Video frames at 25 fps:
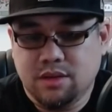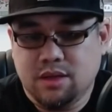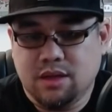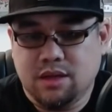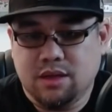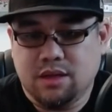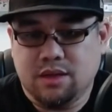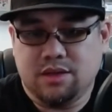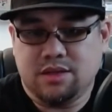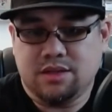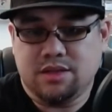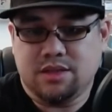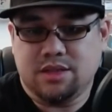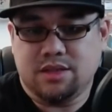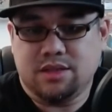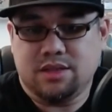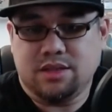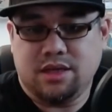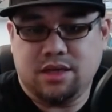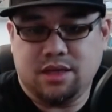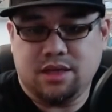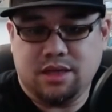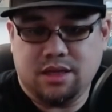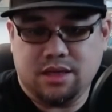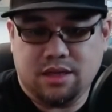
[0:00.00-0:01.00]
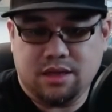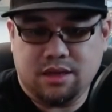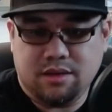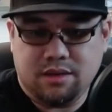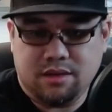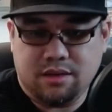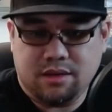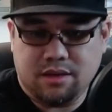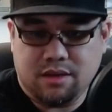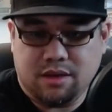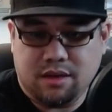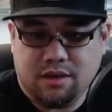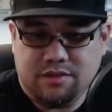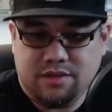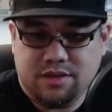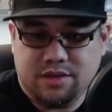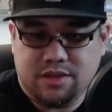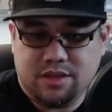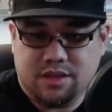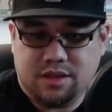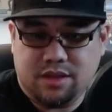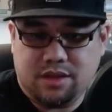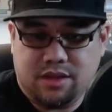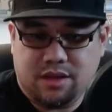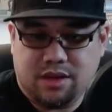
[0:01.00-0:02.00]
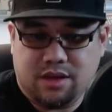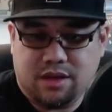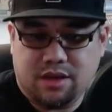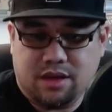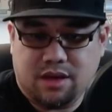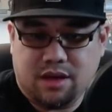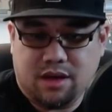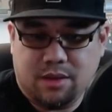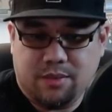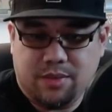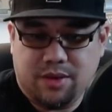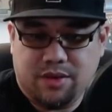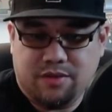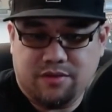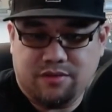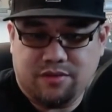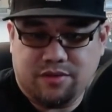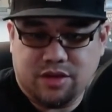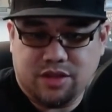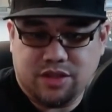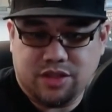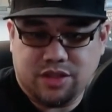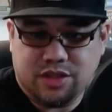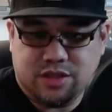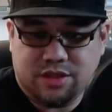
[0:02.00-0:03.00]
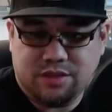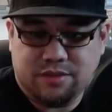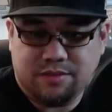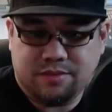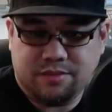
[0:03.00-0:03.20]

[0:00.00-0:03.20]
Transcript: This is obviously the common version.